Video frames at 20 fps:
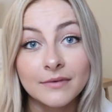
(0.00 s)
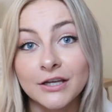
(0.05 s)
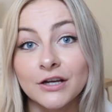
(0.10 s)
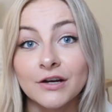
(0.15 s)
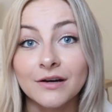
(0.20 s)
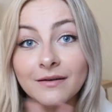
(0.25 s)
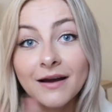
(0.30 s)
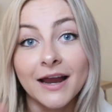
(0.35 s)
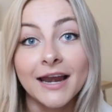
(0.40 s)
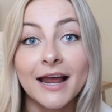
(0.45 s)

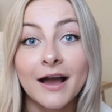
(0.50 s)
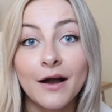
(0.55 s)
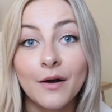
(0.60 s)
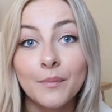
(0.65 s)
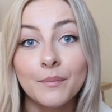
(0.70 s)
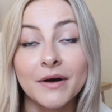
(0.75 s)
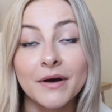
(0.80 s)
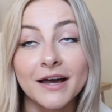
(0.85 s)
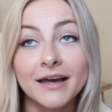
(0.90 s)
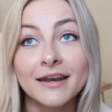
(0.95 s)
here right
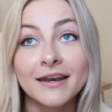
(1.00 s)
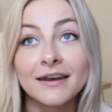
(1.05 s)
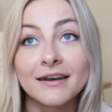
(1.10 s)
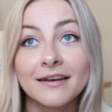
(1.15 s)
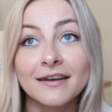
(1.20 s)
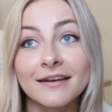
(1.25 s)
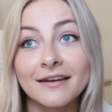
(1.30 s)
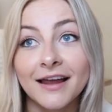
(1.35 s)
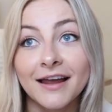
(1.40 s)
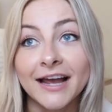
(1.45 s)
now, but
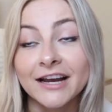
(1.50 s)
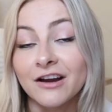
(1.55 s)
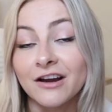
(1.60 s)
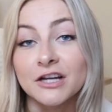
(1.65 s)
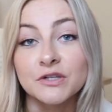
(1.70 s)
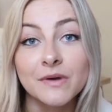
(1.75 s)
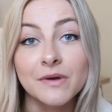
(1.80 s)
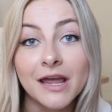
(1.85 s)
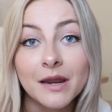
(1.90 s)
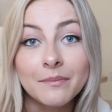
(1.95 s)
I
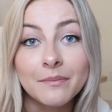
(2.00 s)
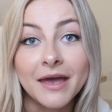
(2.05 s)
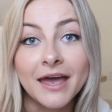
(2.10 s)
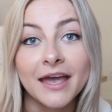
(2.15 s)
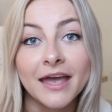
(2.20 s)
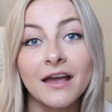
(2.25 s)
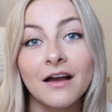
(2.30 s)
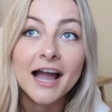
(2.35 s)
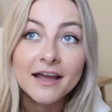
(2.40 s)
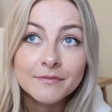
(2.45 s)
graduate in
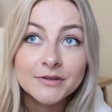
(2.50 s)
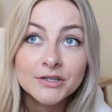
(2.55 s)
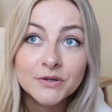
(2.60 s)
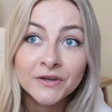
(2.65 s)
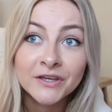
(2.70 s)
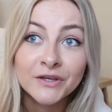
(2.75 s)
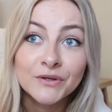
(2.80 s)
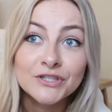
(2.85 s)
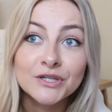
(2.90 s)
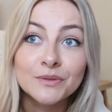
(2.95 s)
May. I've been
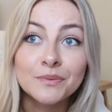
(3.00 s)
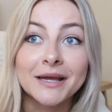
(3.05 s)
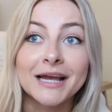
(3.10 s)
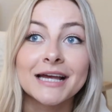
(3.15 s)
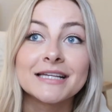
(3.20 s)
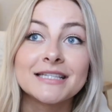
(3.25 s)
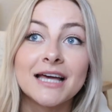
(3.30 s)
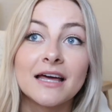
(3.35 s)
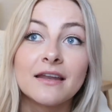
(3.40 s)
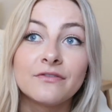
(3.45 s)
doing YouTube, like
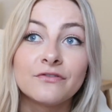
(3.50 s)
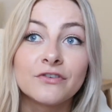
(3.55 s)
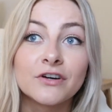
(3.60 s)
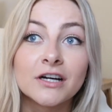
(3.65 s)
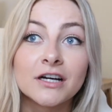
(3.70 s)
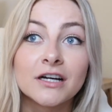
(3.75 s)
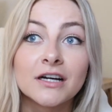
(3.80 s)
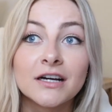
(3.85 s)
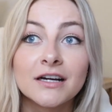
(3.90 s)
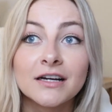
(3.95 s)
I said,
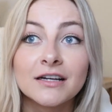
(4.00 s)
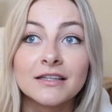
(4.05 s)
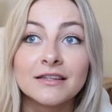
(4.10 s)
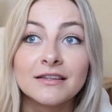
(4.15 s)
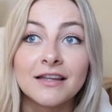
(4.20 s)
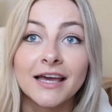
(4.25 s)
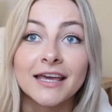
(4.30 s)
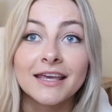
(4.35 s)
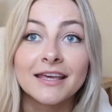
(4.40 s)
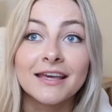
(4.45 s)
for
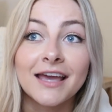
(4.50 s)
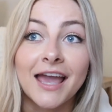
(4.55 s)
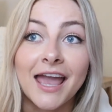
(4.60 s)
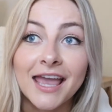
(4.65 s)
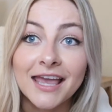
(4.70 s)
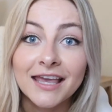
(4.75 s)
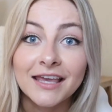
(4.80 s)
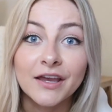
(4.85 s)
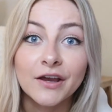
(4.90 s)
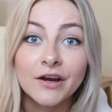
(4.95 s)
like
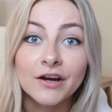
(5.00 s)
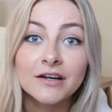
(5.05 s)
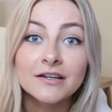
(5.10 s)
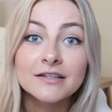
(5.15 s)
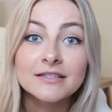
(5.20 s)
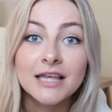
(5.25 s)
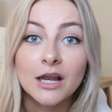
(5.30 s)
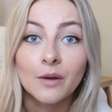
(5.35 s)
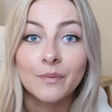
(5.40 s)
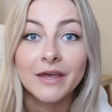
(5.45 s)
8
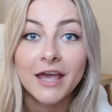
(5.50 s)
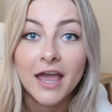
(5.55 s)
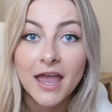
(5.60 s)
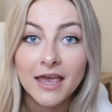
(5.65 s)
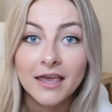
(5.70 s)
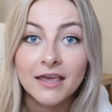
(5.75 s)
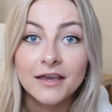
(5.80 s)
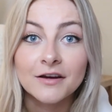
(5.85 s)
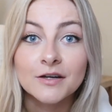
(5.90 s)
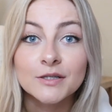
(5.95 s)
years. It'll be
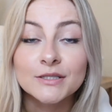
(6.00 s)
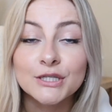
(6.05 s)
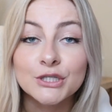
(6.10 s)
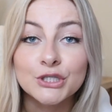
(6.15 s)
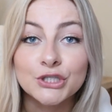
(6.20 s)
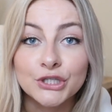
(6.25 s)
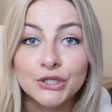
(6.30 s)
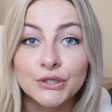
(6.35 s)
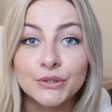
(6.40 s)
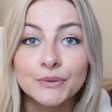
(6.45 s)
8 years
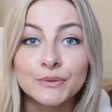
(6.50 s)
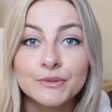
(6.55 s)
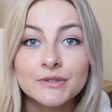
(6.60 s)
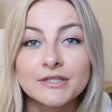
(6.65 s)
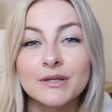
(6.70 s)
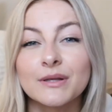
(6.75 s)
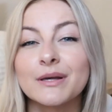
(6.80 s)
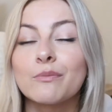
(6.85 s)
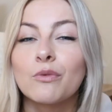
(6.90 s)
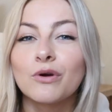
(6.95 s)
in June,
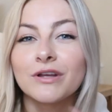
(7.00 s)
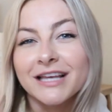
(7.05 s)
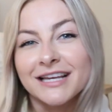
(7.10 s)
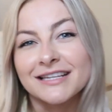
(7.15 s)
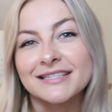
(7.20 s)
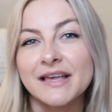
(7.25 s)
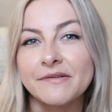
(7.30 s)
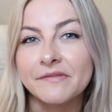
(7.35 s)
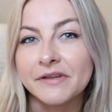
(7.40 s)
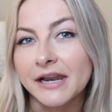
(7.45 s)
so like more like
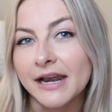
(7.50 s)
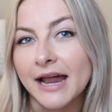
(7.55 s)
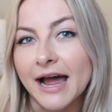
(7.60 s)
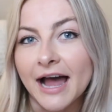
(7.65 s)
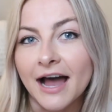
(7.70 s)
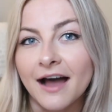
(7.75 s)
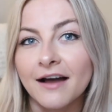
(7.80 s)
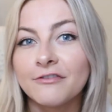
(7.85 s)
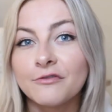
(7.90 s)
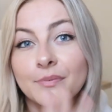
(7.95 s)

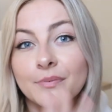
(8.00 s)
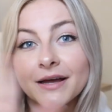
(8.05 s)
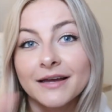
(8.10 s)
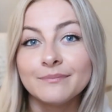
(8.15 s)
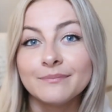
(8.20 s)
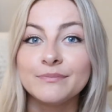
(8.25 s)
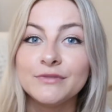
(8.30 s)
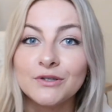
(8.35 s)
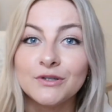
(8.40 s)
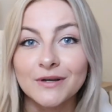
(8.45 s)
7.5,
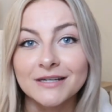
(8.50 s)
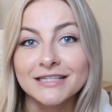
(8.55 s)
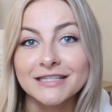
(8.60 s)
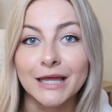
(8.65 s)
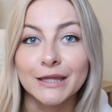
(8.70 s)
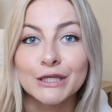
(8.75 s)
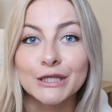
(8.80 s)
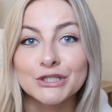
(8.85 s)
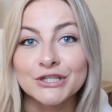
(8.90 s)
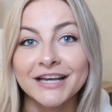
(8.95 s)
but you guys
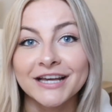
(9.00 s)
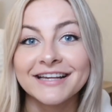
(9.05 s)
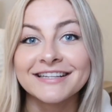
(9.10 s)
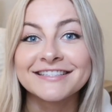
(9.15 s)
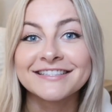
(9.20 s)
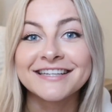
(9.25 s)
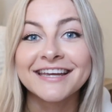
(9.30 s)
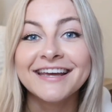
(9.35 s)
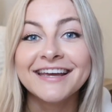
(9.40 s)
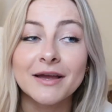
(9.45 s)
get the
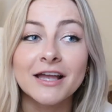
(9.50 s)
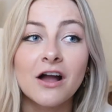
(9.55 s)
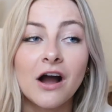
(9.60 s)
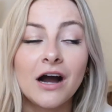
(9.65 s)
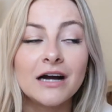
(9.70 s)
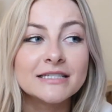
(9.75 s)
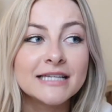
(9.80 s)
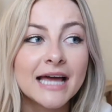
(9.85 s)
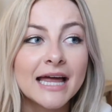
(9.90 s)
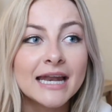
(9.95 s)
gist. My
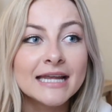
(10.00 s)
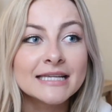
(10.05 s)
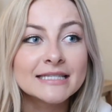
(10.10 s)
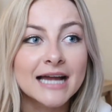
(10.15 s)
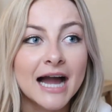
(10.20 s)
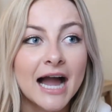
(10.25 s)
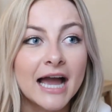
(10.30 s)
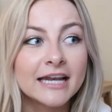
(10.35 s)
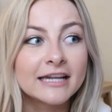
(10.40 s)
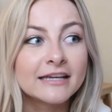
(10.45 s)
content has
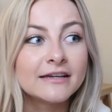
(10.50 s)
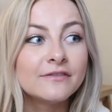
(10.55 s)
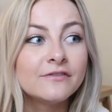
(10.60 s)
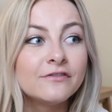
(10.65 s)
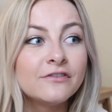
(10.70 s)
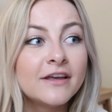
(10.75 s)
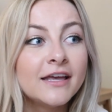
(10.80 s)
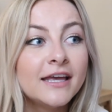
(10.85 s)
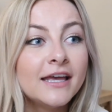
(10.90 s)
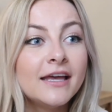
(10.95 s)
kind of